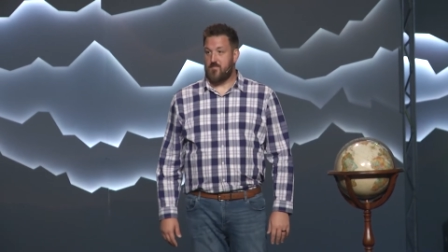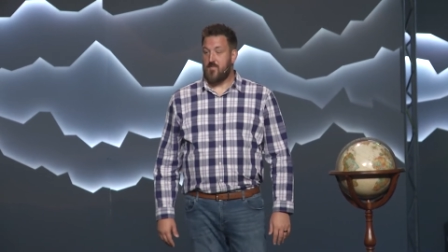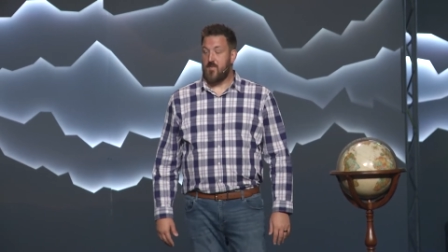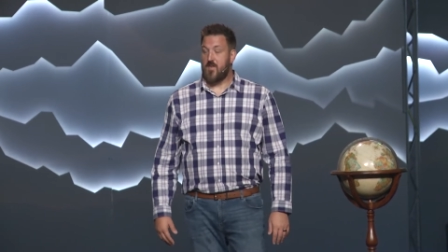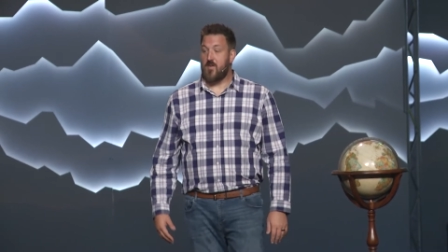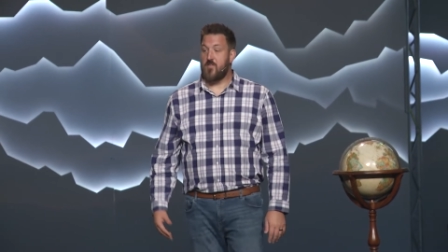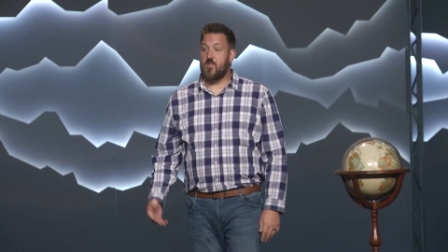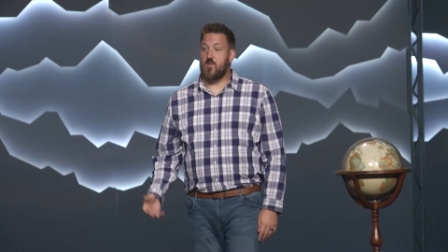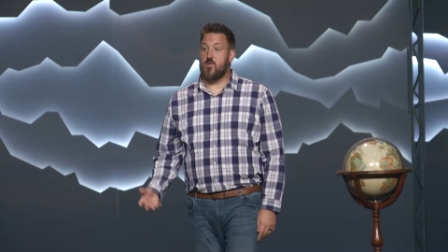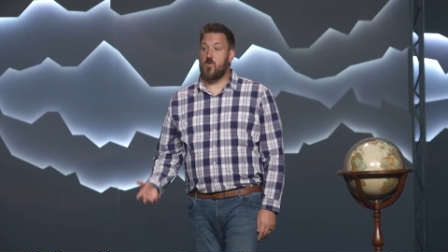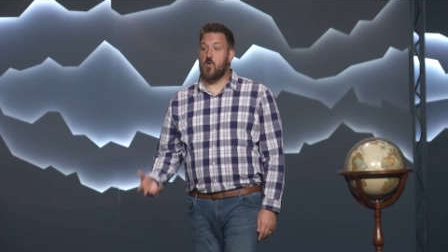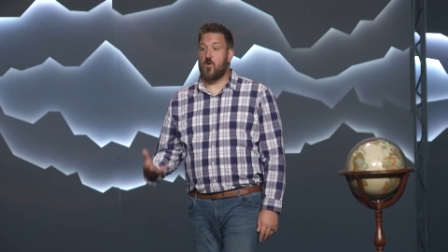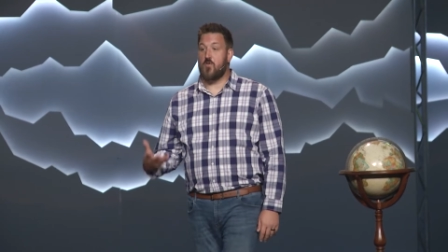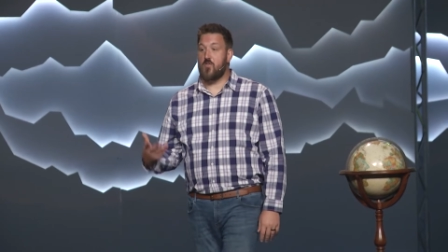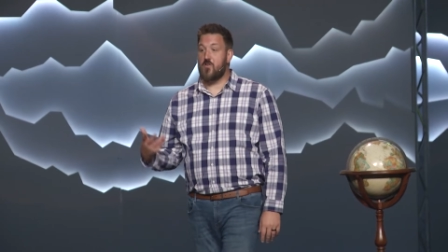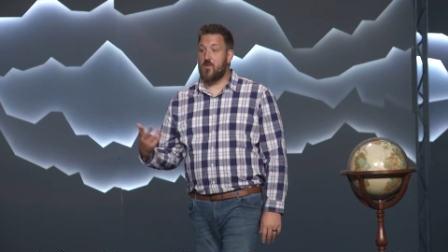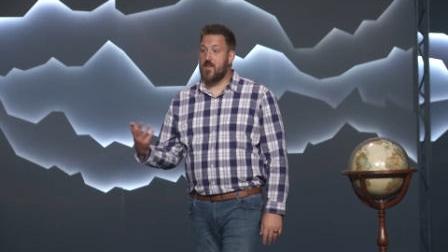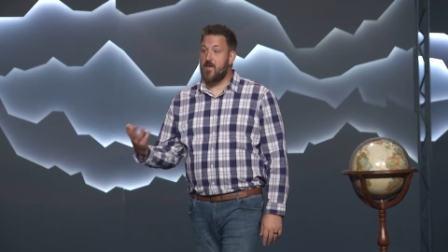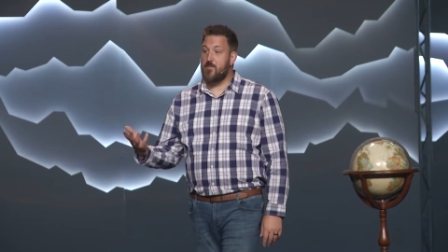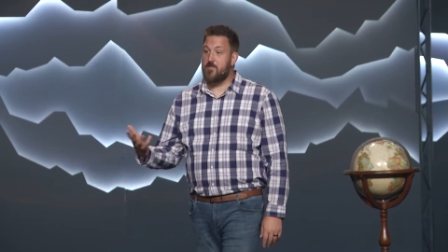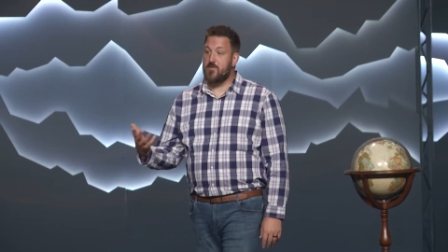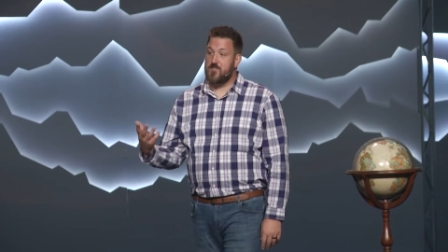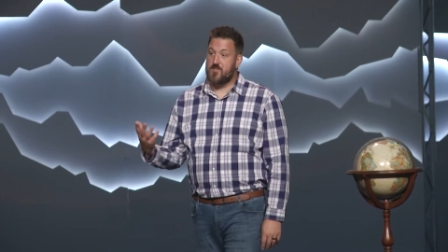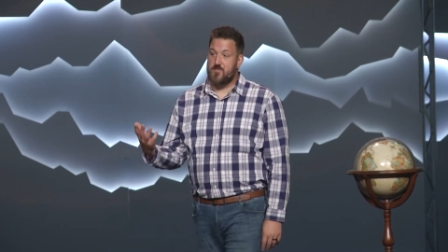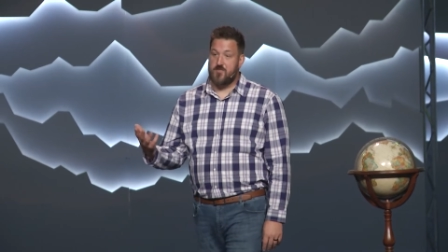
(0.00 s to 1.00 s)
the northern
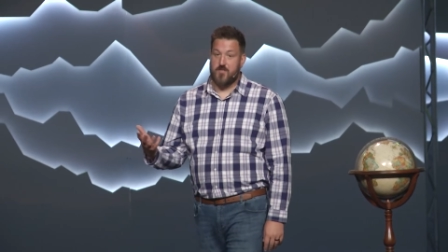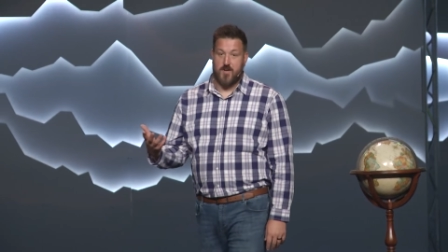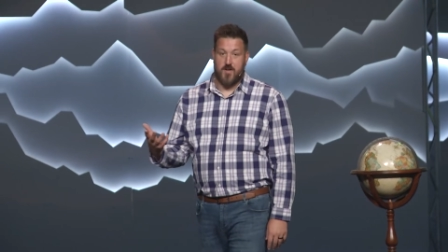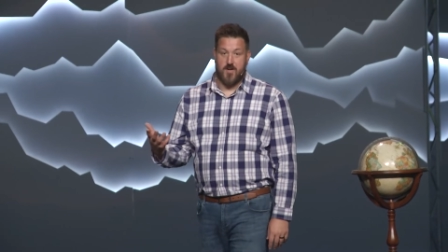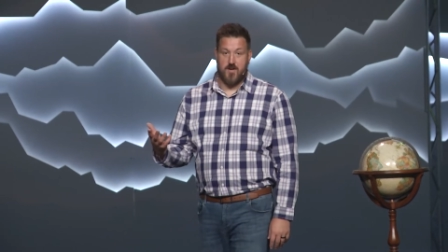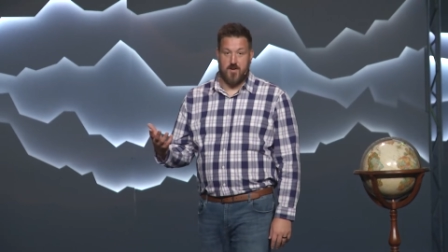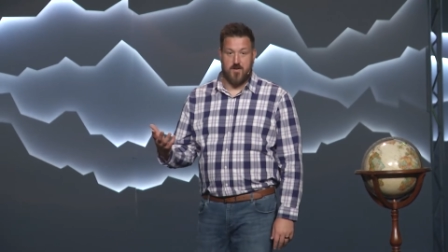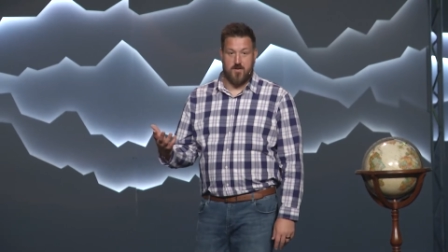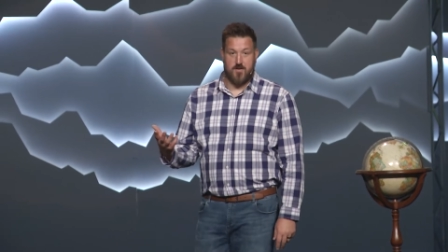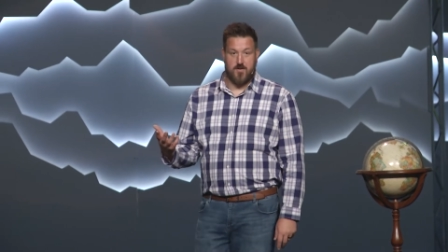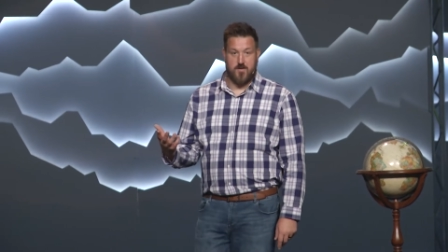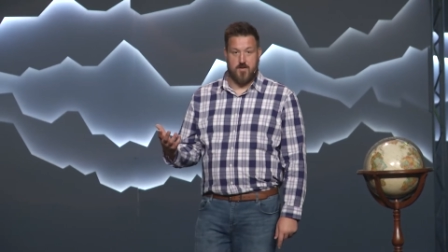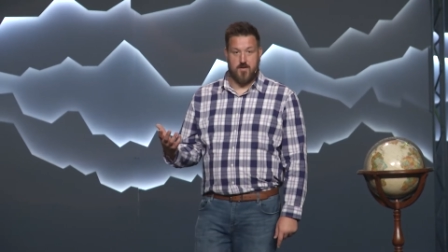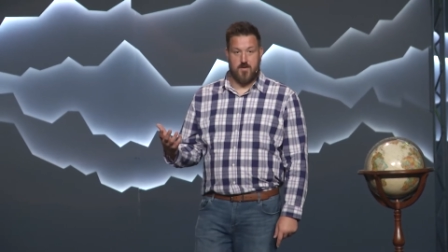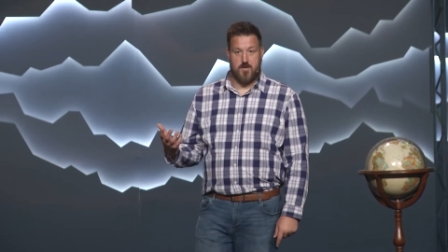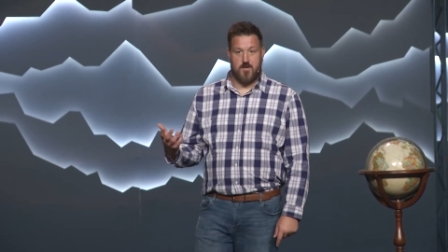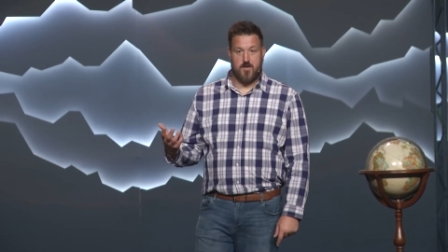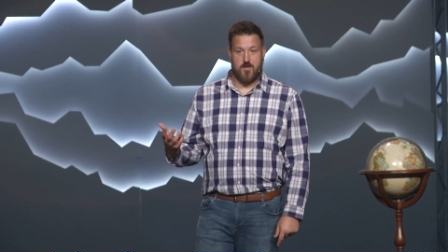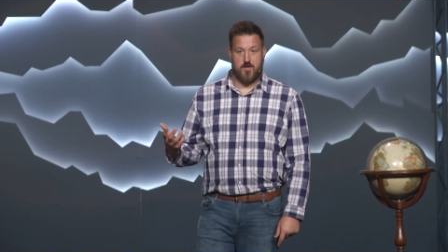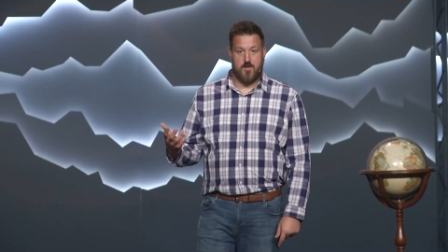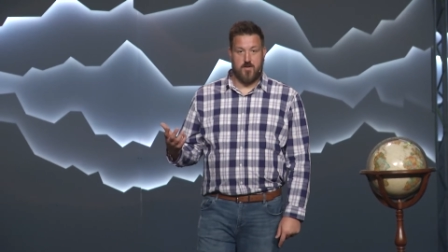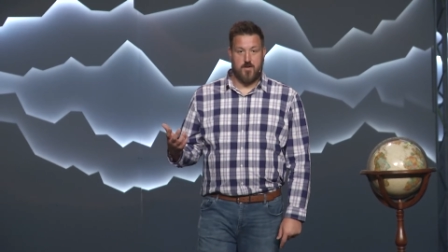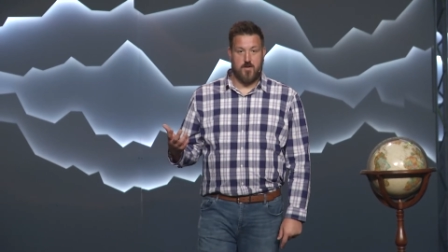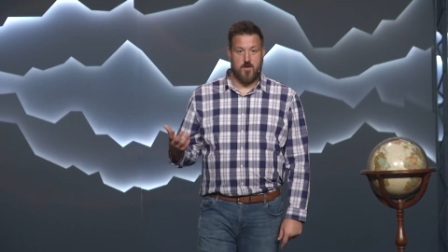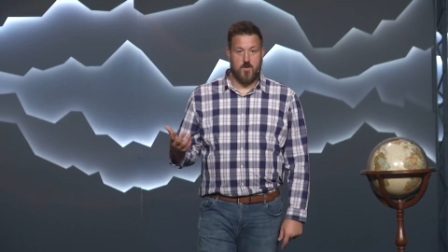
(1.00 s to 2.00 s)
hemisphere
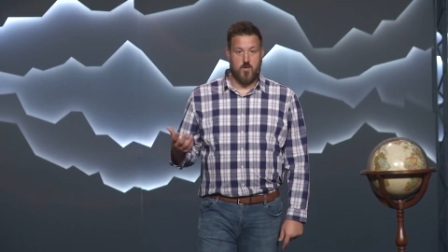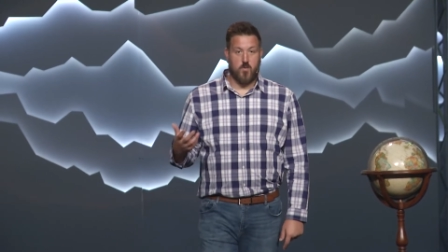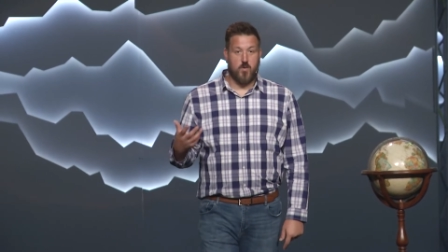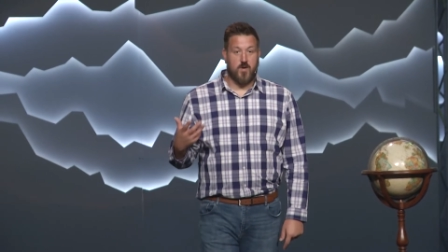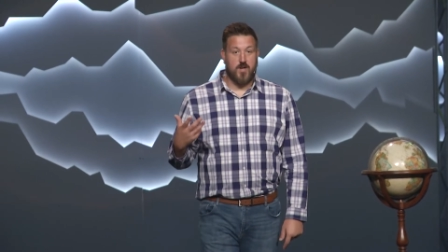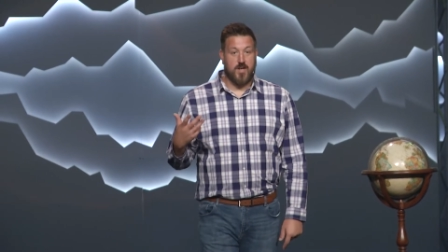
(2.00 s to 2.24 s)
would